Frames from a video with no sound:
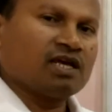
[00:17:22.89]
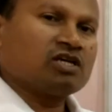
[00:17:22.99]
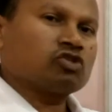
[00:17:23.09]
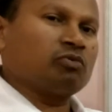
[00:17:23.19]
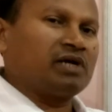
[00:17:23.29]

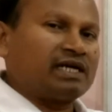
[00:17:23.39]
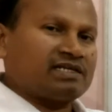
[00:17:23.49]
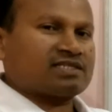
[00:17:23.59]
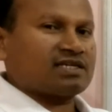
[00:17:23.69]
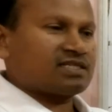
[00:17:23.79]
So we will
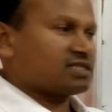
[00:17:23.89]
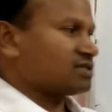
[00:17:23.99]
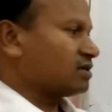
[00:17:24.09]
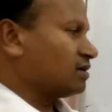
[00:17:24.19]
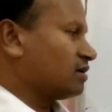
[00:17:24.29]

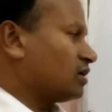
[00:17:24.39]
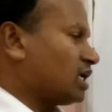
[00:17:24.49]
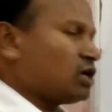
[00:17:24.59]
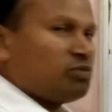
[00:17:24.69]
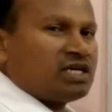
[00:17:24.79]
discuss
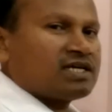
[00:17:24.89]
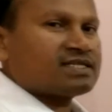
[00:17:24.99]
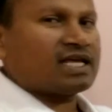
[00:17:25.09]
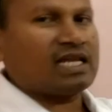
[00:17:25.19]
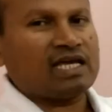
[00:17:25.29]

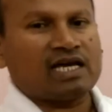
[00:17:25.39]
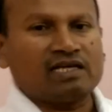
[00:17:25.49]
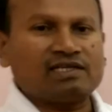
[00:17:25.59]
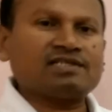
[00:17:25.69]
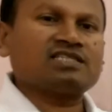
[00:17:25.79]
AVS and
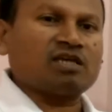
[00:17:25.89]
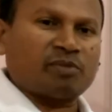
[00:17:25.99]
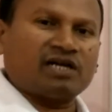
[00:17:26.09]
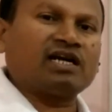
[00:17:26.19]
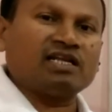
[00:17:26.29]
AIS
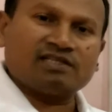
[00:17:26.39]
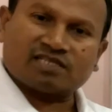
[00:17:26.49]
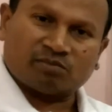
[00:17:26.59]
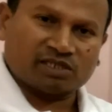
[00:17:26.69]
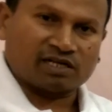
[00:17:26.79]
separately in
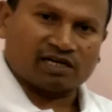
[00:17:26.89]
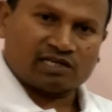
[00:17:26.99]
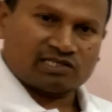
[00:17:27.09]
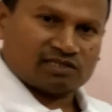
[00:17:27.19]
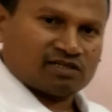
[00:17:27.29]
some other
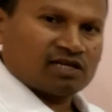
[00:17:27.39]
lecture.